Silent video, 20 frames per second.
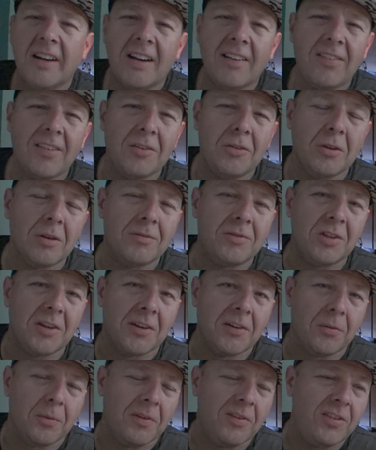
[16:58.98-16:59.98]
I guess I do have
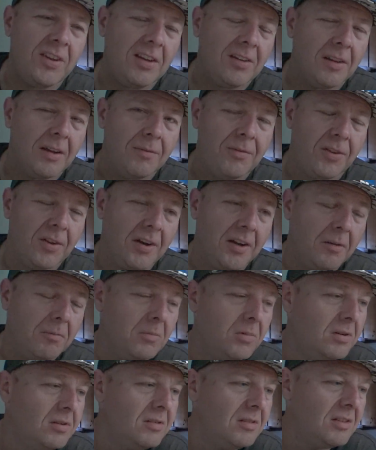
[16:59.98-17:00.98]
chairs with seat lifts on
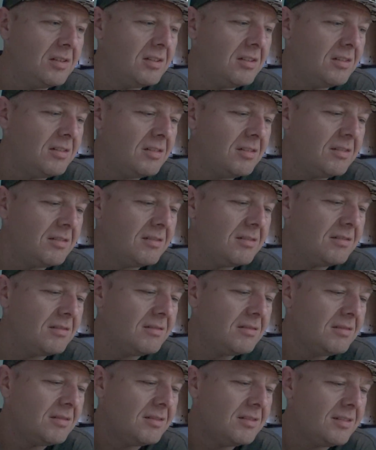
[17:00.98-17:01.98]
them.
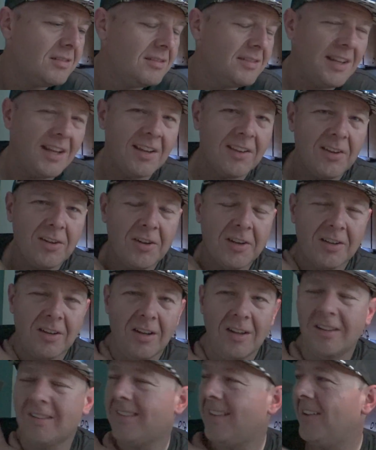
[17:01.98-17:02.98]
Yeah, I think
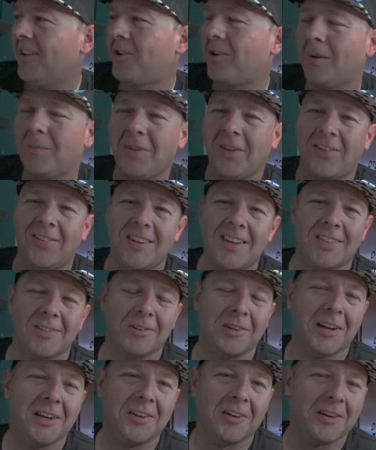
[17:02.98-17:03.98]
I'll, I'll, I'll grab the
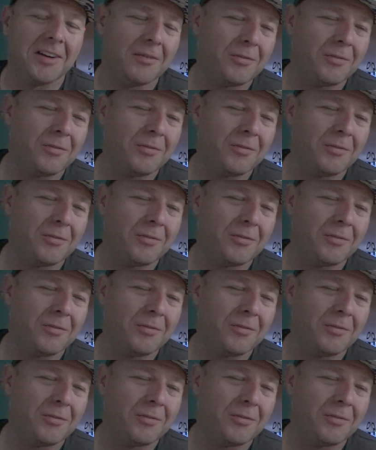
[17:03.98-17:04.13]
C300.